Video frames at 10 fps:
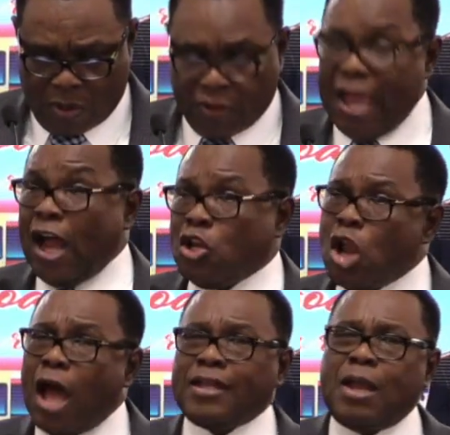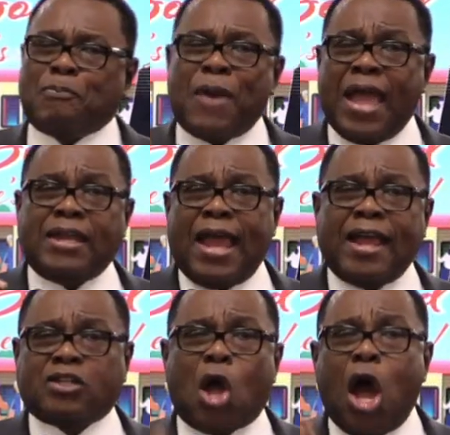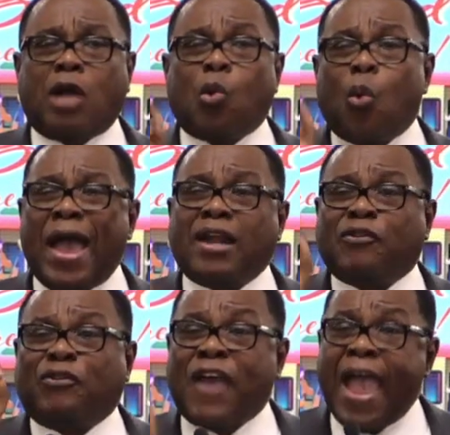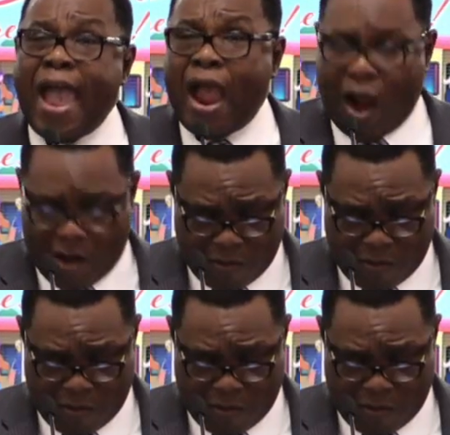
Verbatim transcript: They are not dependent on welfare